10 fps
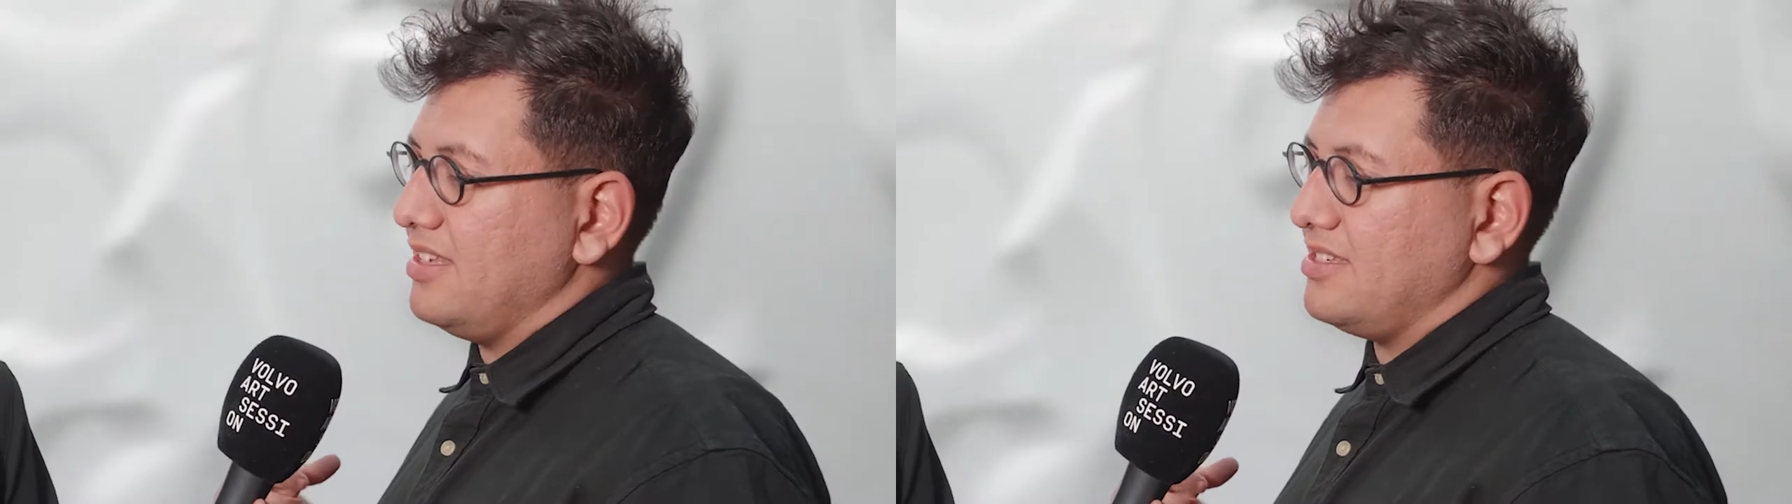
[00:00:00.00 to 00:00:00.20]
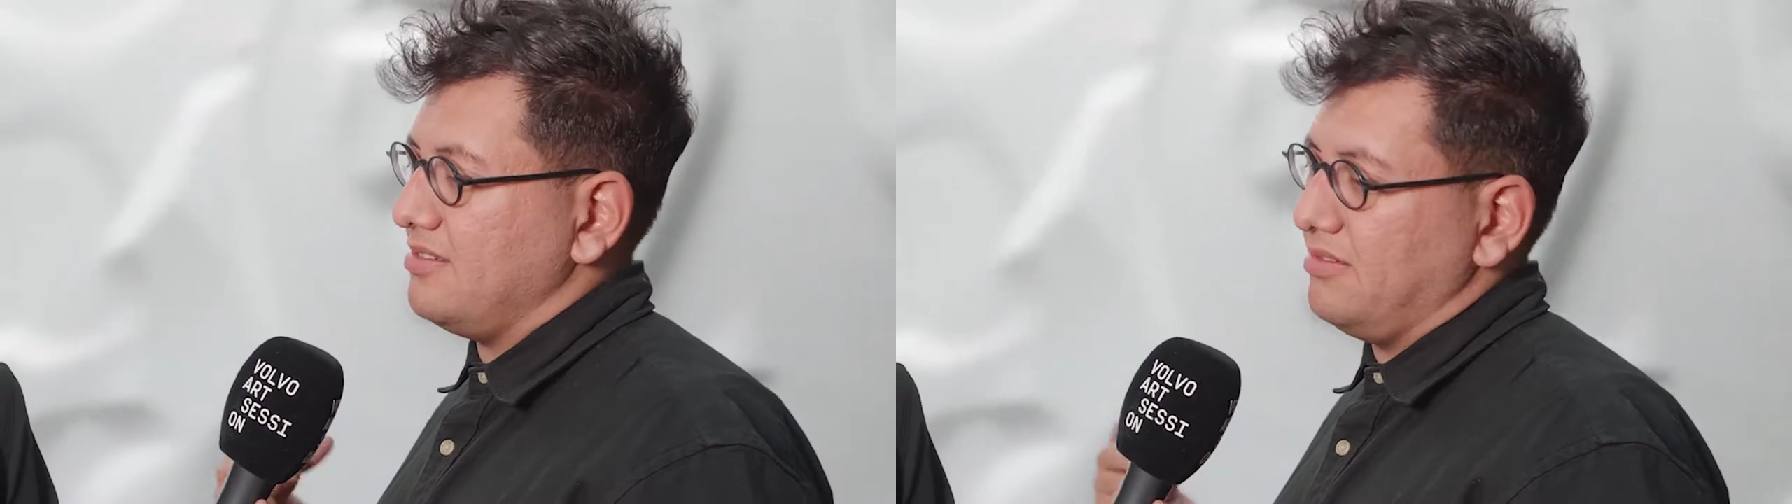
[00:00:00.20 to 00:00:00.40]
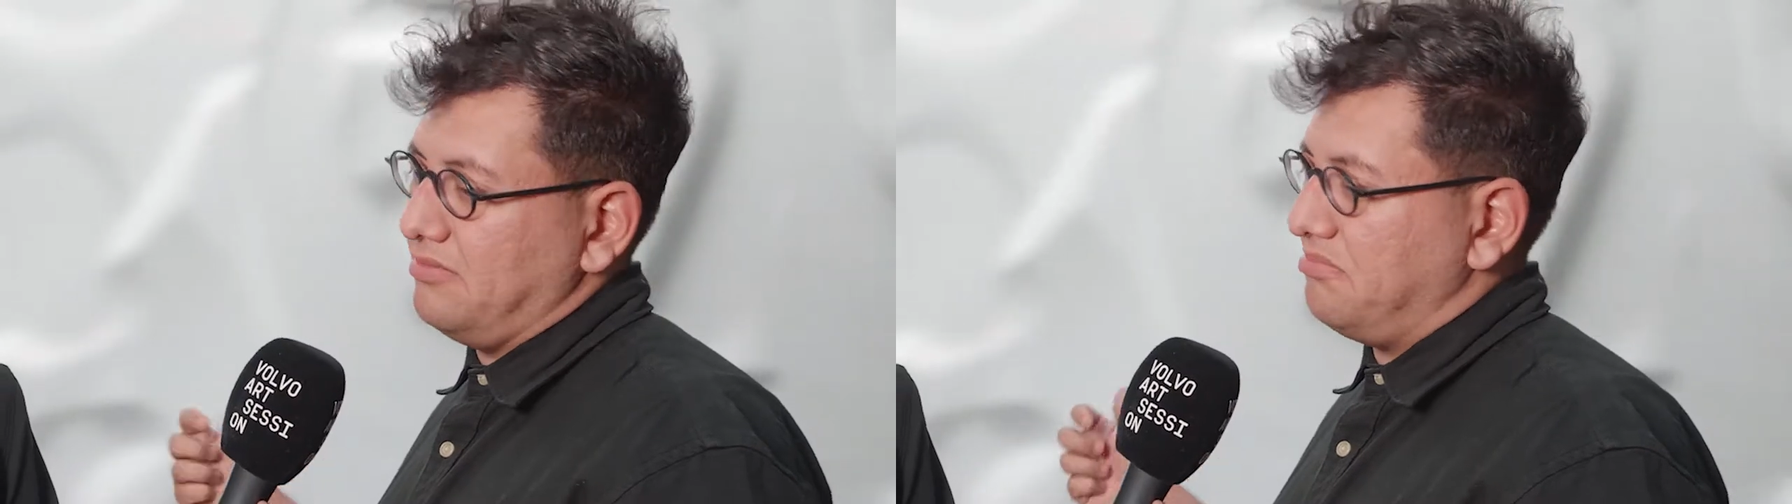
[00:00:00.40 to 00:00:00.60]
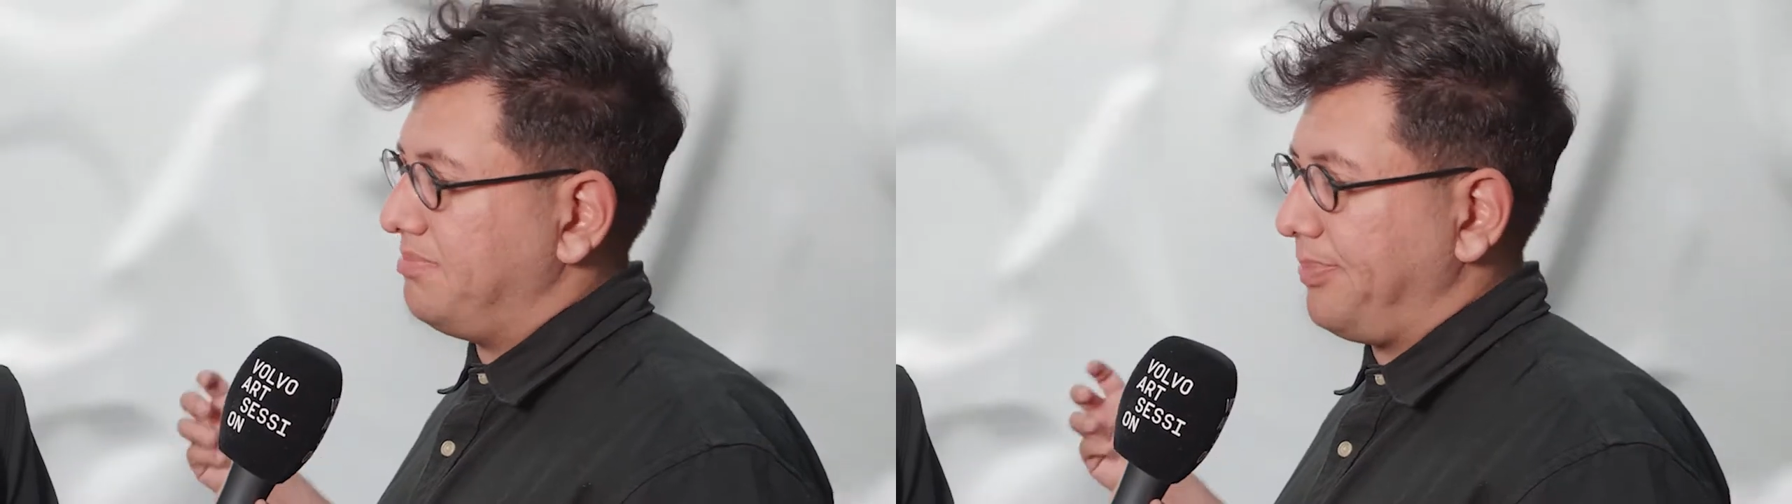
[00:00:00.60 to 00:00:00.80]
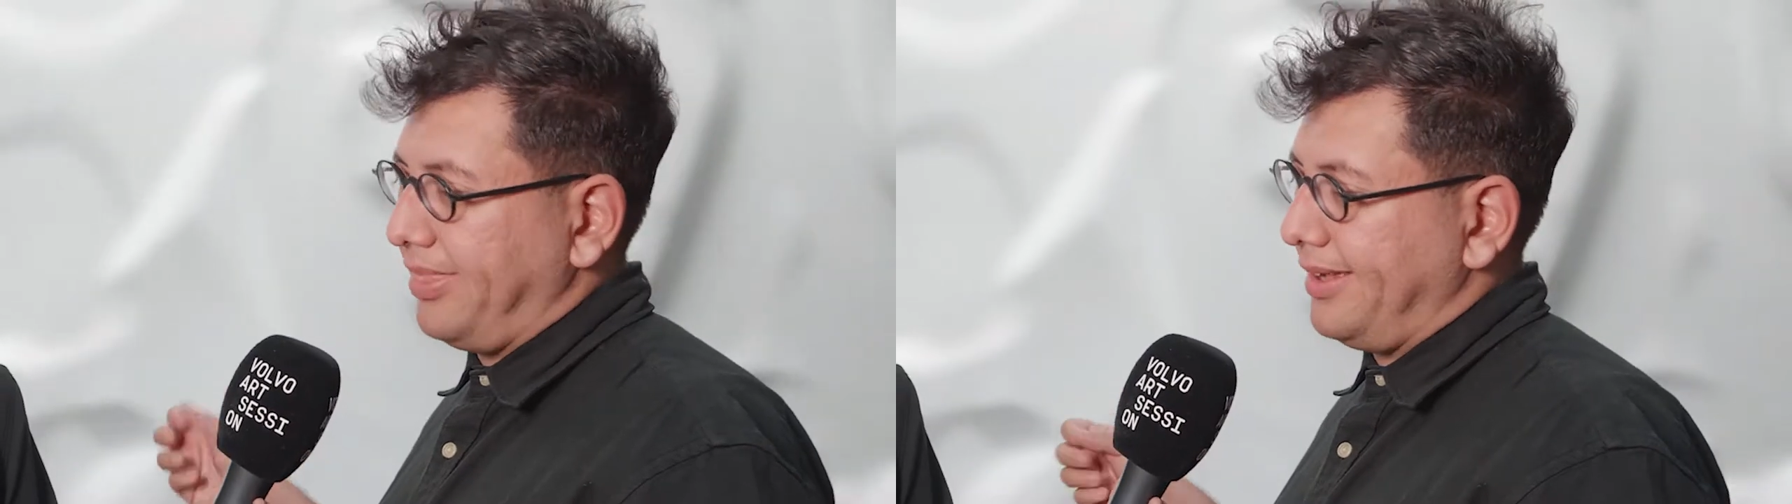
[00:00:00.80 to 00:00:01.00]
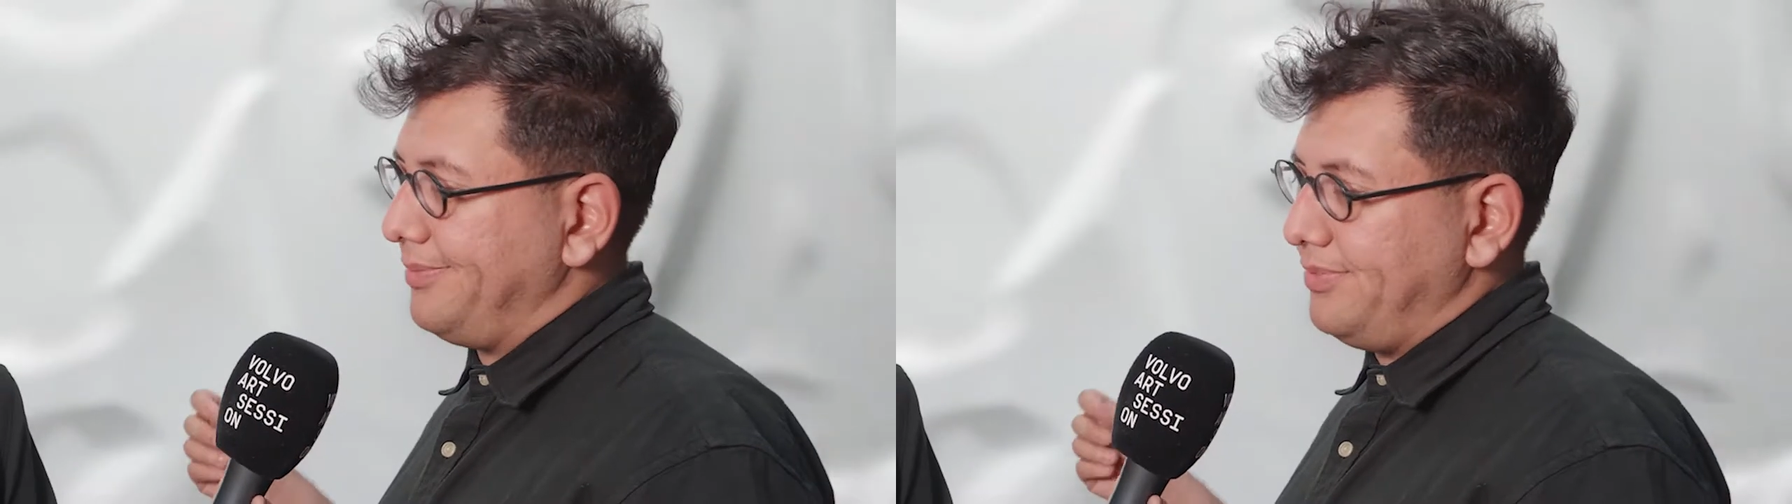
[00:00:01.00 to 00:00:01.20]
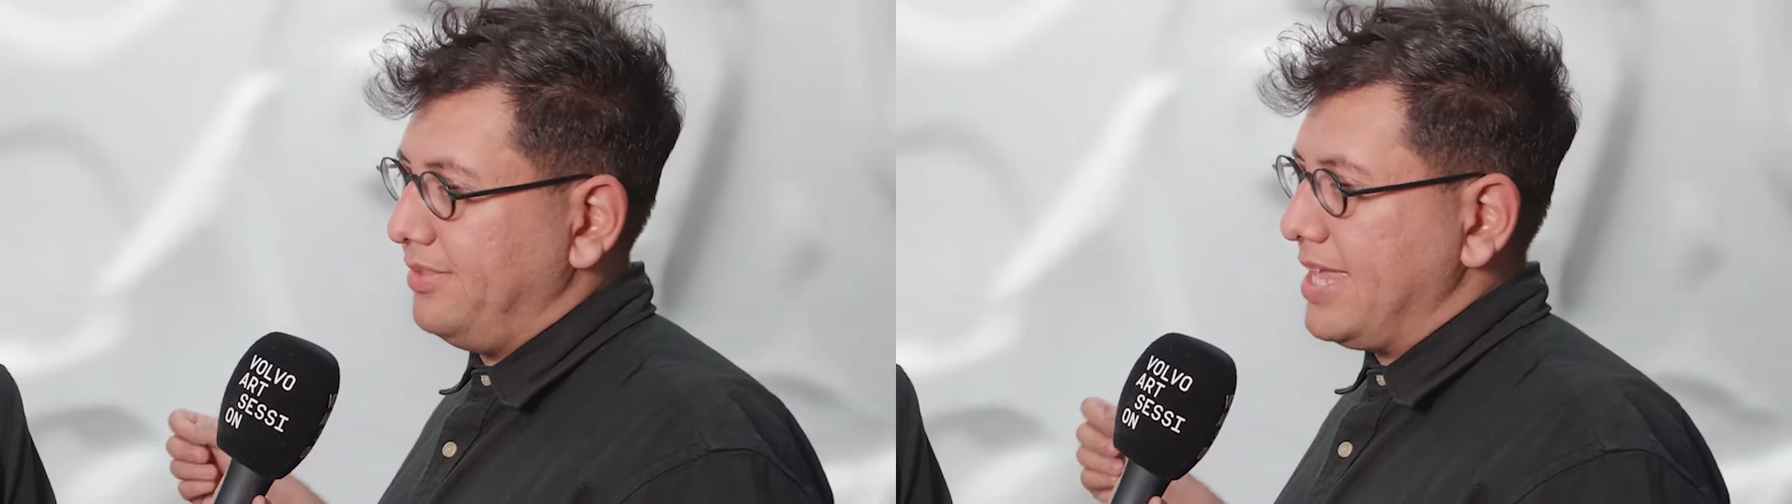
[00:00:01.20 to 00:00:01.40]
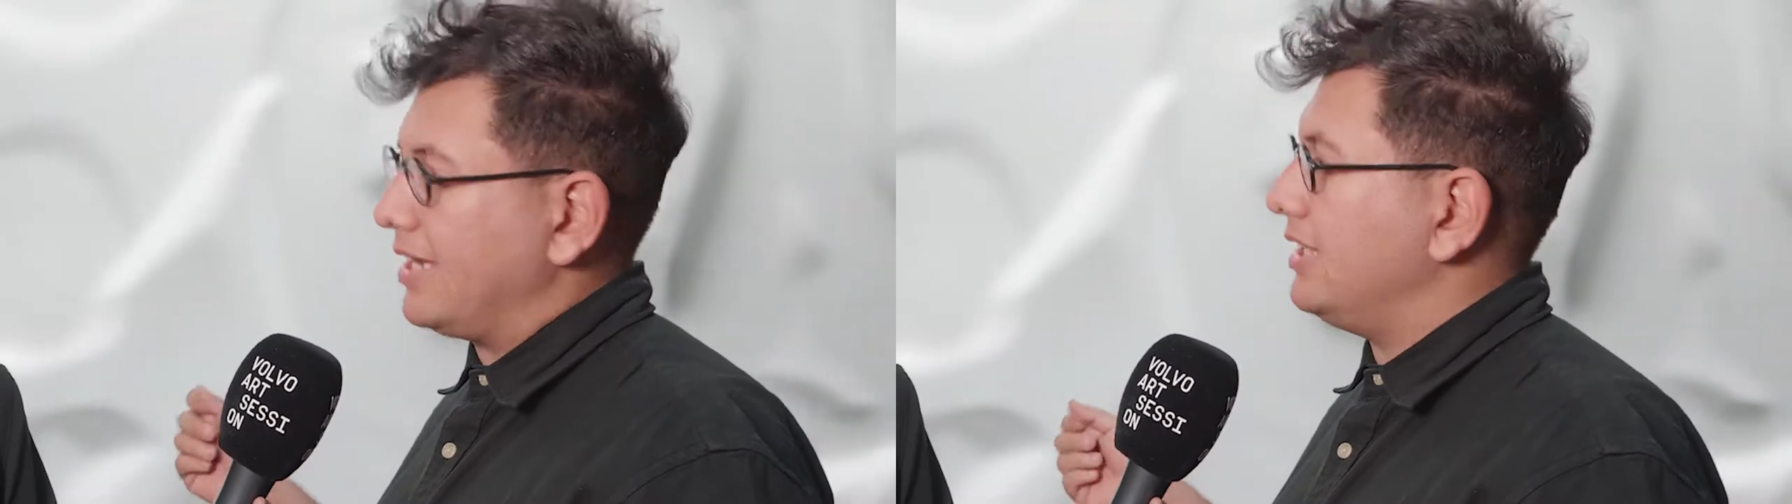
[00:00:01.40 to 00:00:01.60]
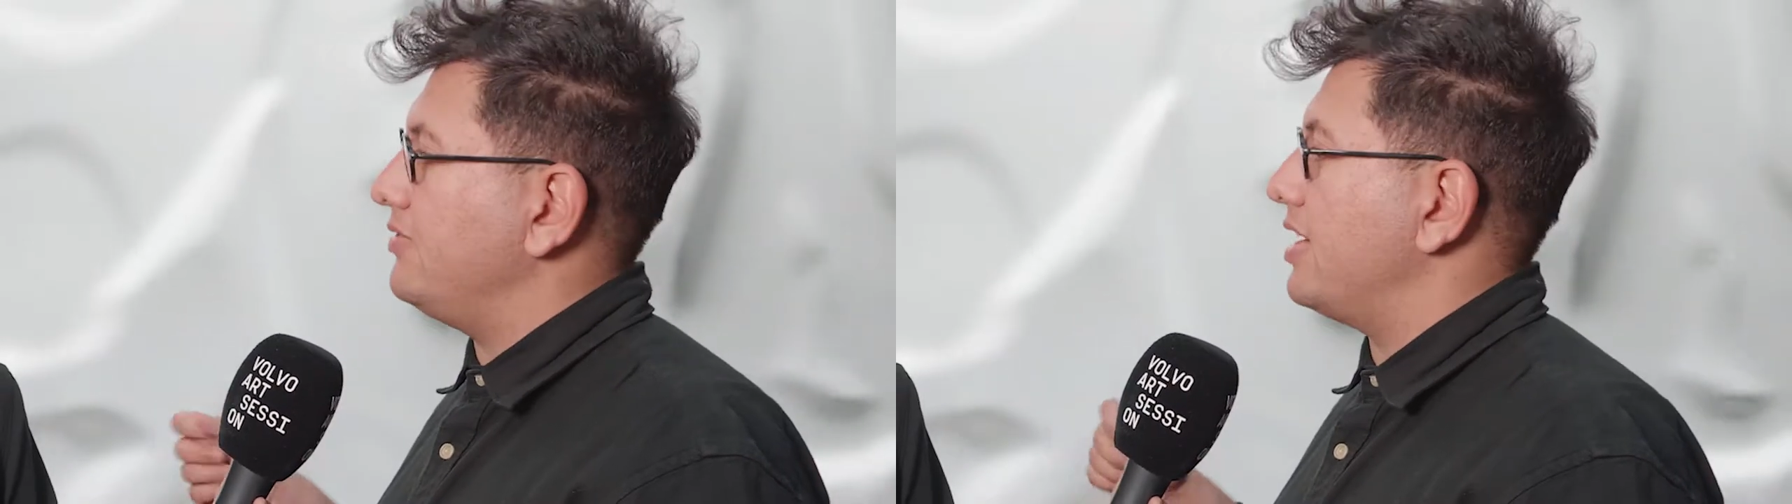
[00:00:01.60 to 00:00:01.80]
this negative